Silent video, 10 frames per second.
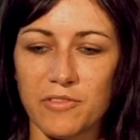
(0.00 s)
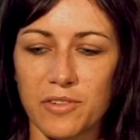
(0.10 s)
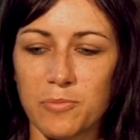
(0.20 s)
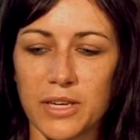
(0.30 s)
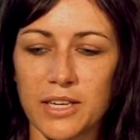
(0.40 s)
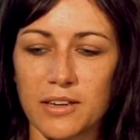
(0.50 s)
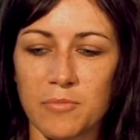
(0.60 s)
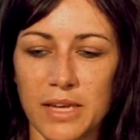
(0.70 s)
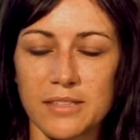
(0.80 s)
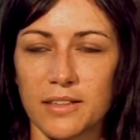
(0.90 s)
just been
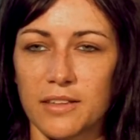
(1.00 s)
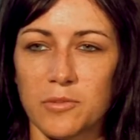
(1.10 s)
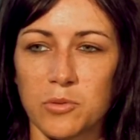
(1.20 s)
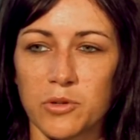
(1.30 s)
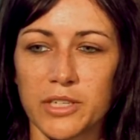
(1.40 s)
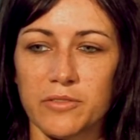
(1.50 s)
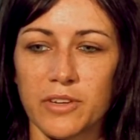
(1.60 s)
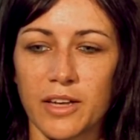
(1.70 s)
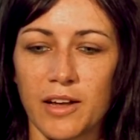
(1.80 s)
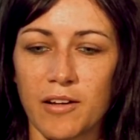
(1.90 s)
amazingly supportive
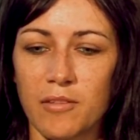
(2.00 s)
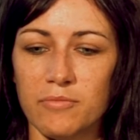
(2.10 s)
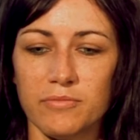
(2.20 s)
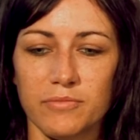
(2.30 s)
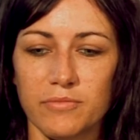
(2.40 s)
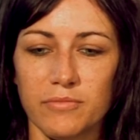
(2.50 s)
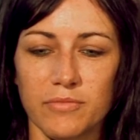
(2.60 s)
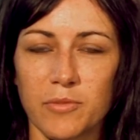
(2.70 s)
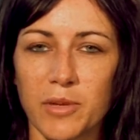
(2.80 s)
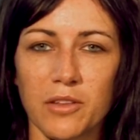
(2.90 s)

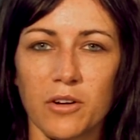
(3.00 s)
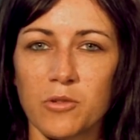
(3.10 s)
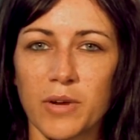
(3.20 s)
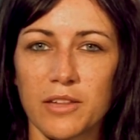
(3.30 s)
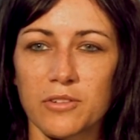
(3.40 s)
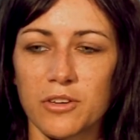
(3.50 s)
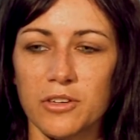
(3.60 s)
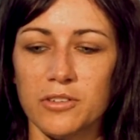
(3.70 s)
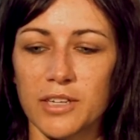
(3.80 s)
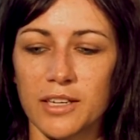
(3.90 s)
to me the whole way
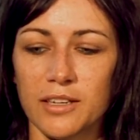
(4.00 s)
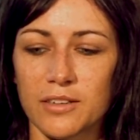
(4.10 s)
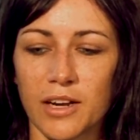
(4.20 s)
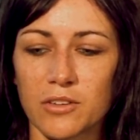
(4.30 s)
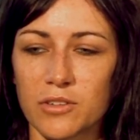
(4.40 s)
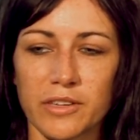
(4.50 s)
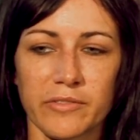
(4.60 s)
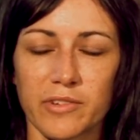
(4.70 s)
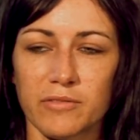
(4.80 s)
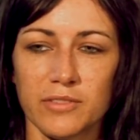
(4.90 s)
through, and I couldn't
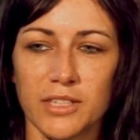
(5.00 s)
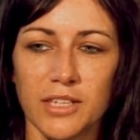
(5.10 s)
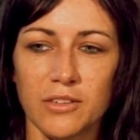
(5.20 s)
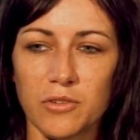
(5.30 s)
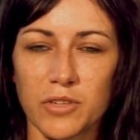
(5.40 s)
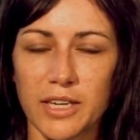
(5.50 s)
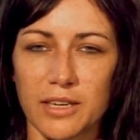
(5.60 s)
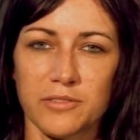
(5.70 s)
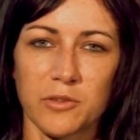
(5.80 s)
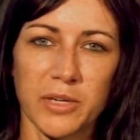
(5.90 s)
really
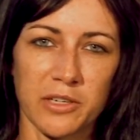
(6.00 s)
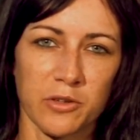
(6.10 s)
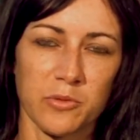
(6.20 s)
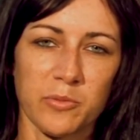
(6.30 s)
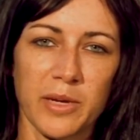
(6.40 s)
ask for a better group of